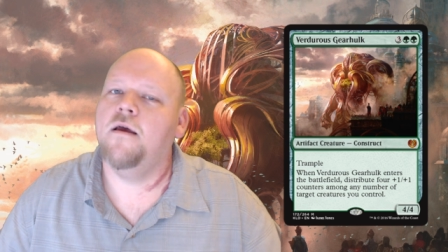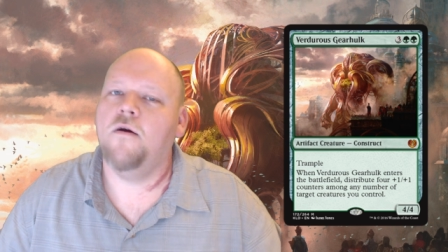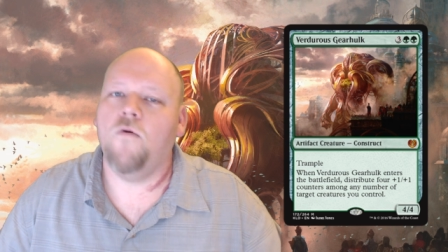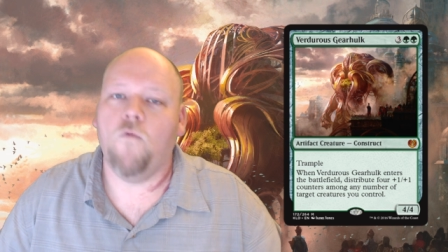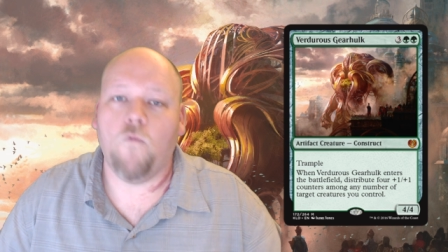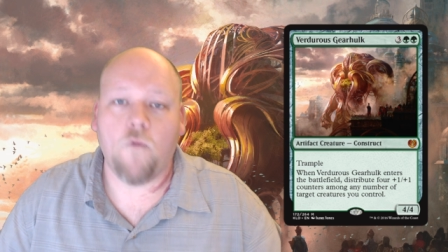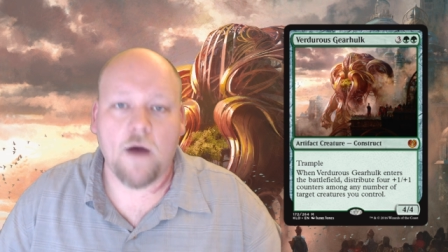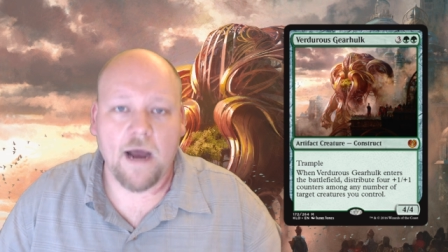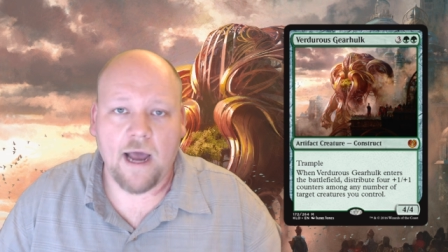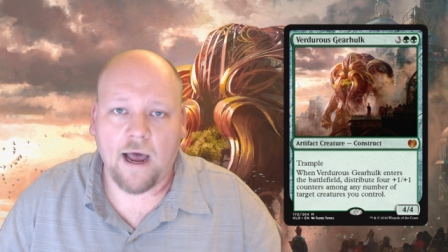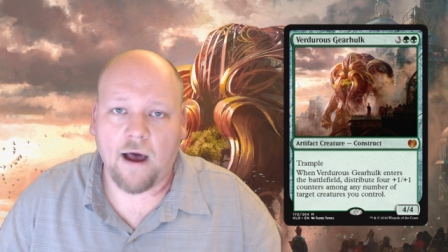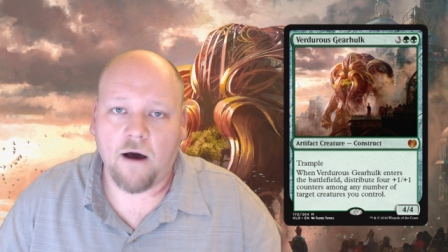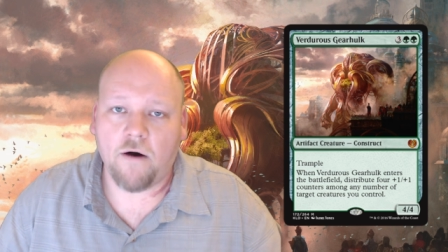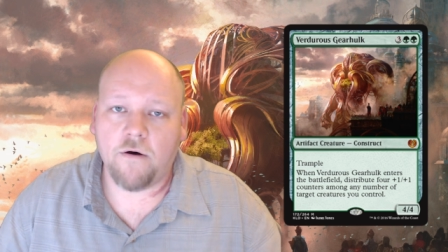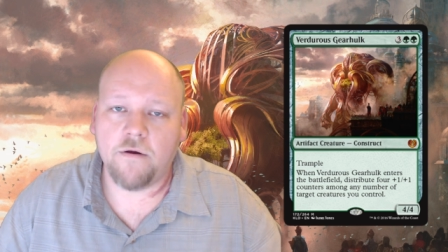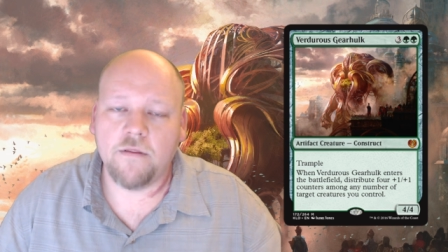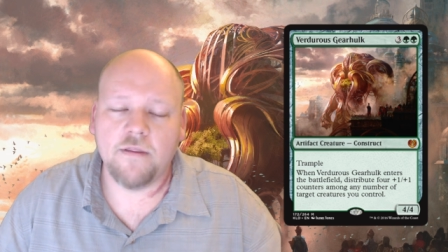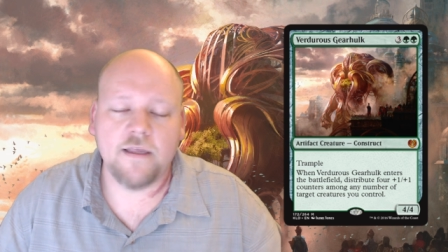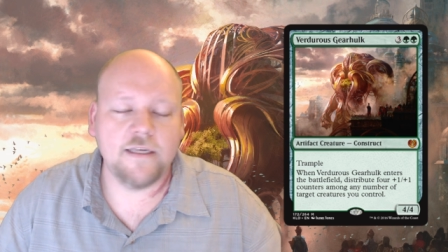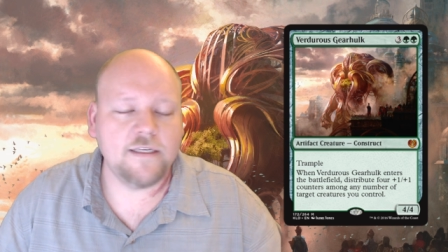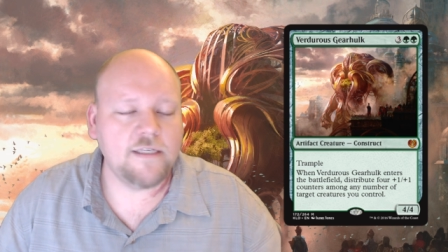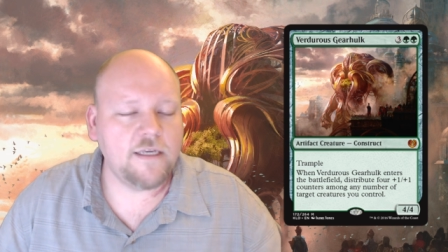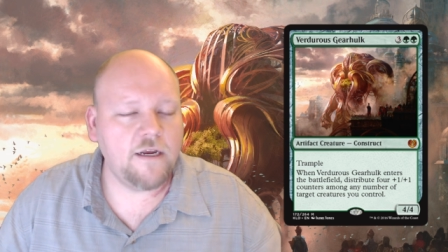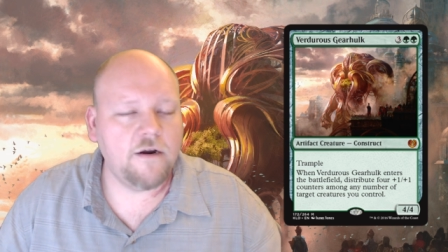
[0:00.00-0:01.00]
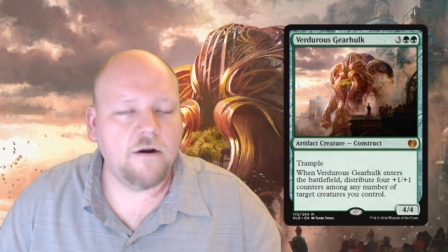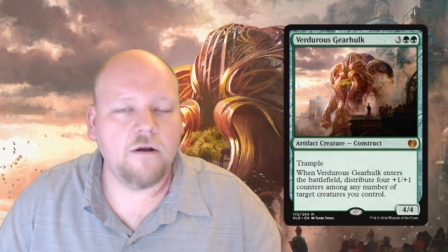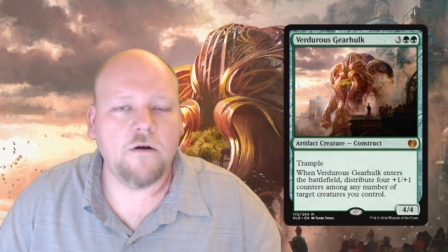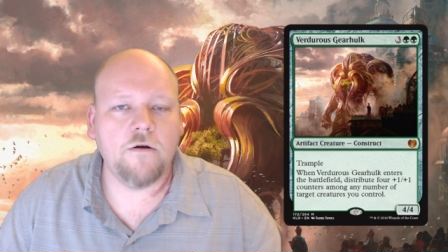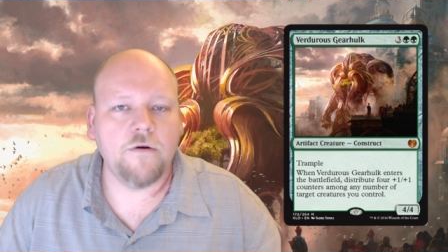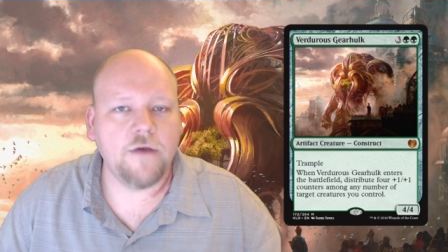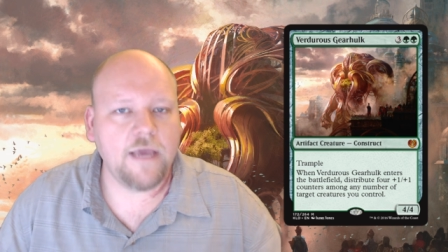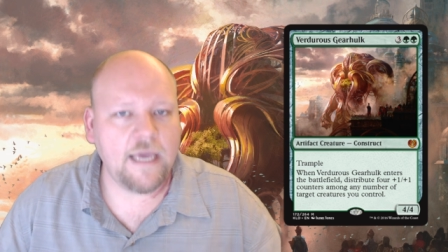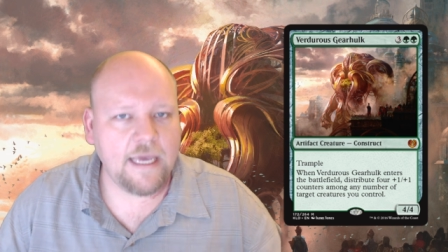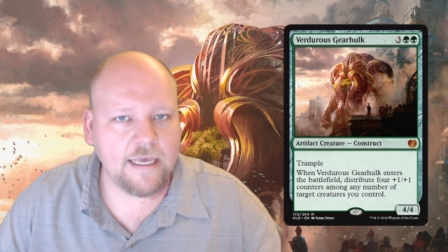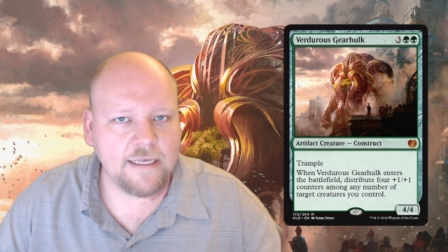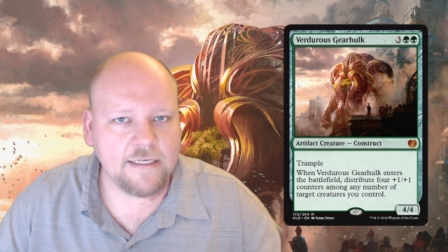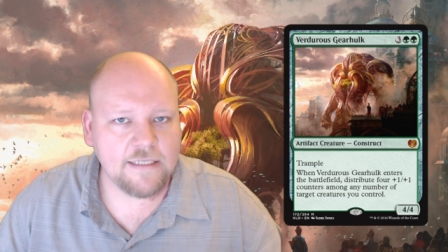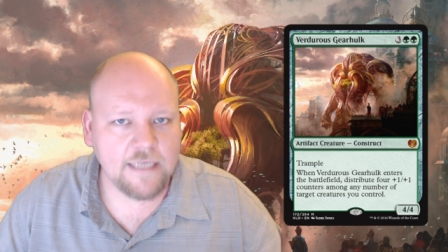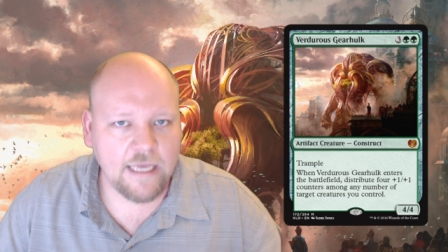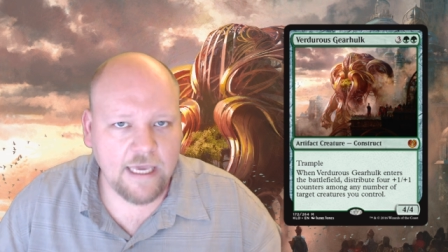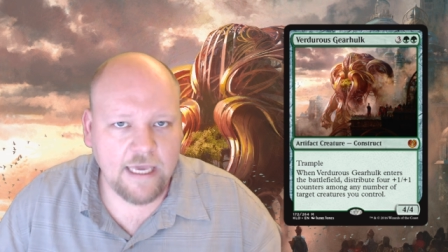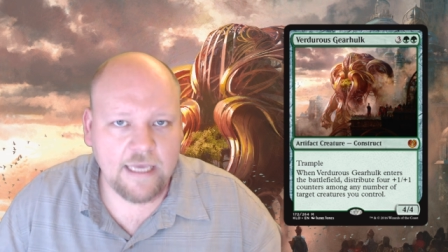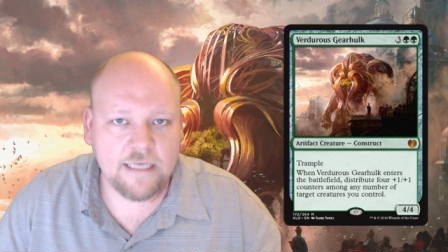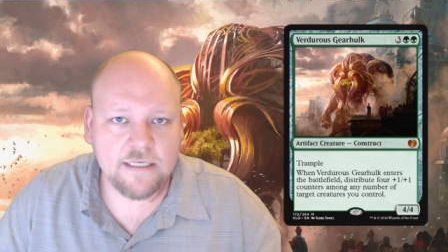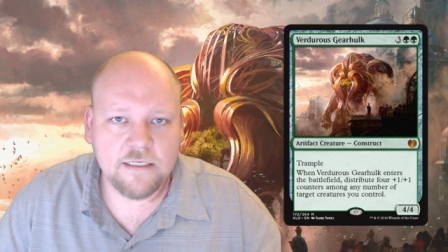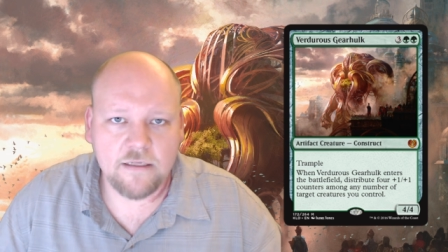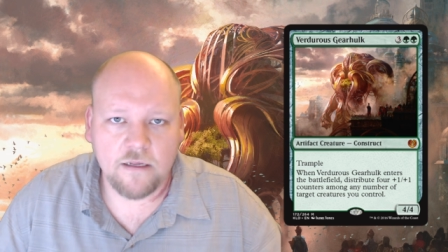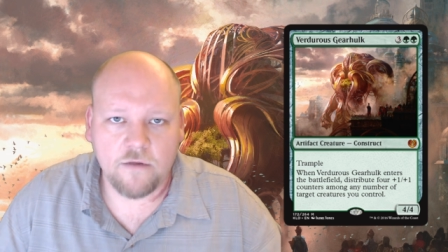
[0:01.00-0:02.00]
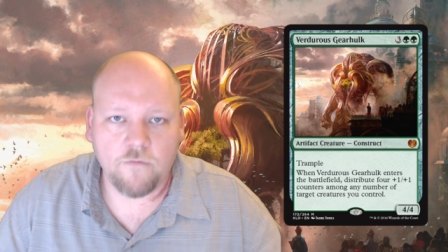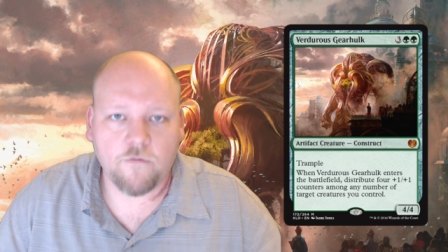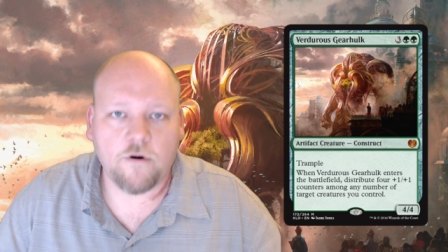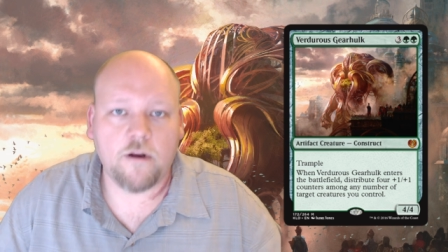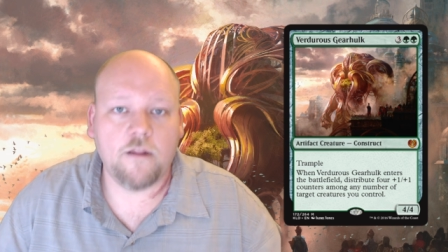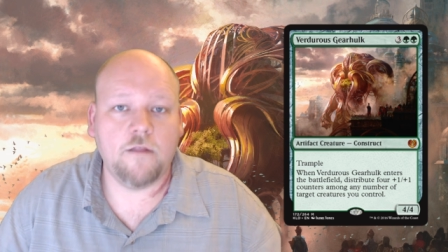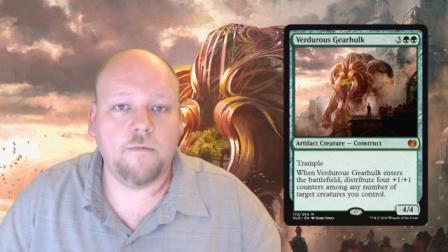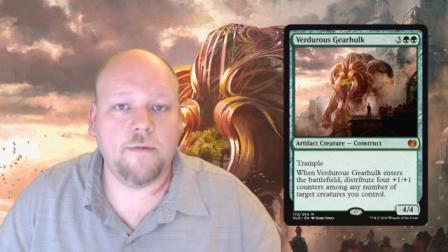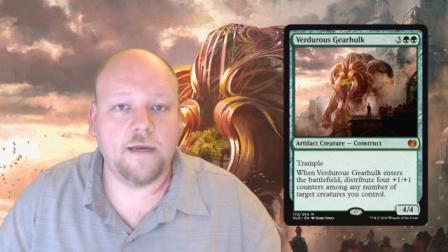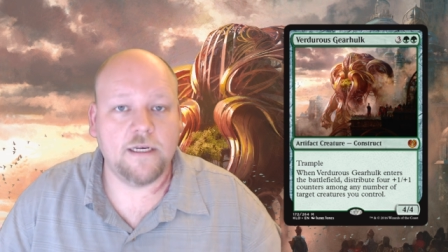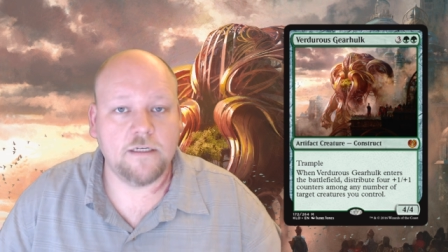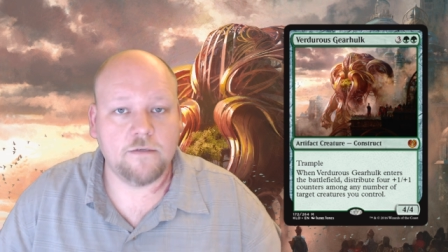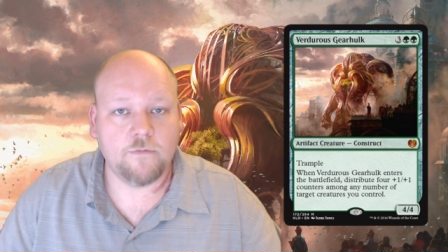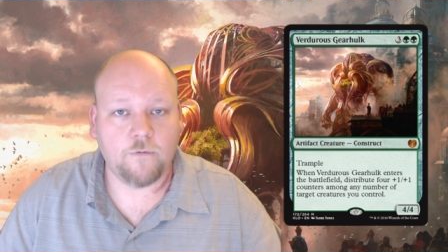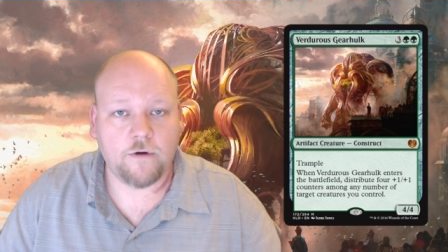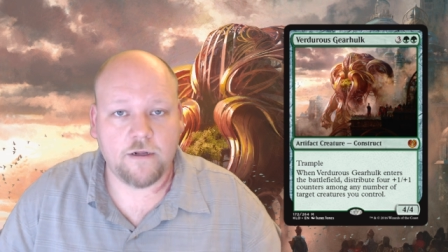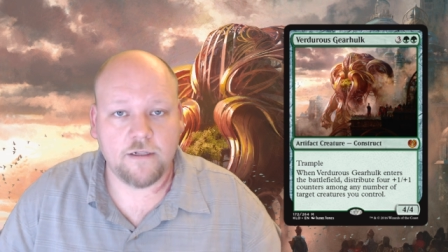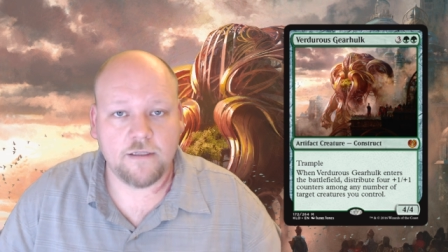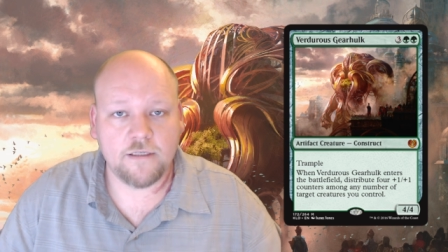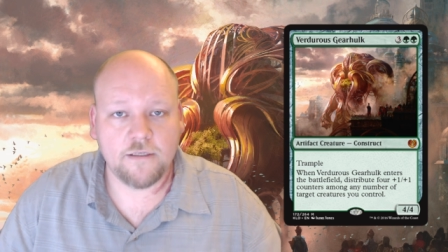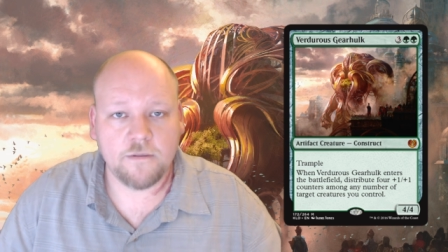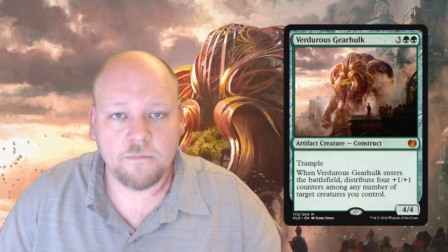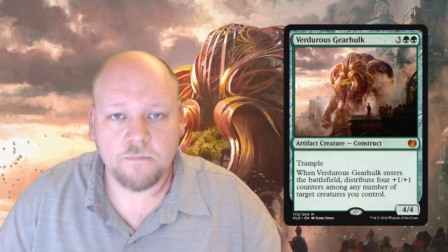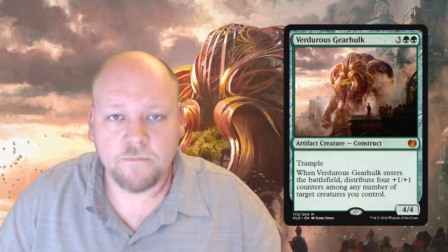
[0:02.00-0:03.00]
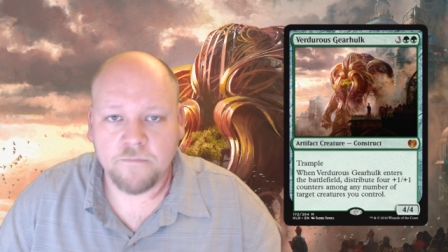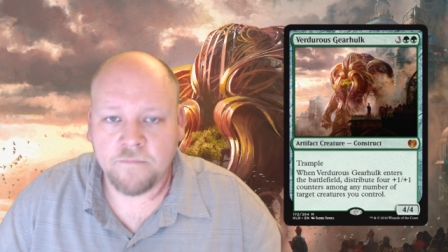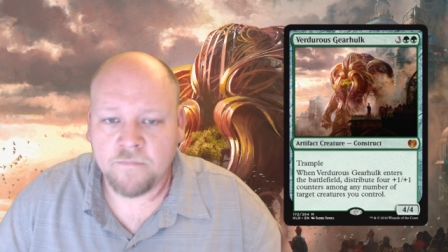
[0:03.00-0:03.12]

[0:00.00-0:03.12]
Wow, this Gear Hulk is easily one of the best ones.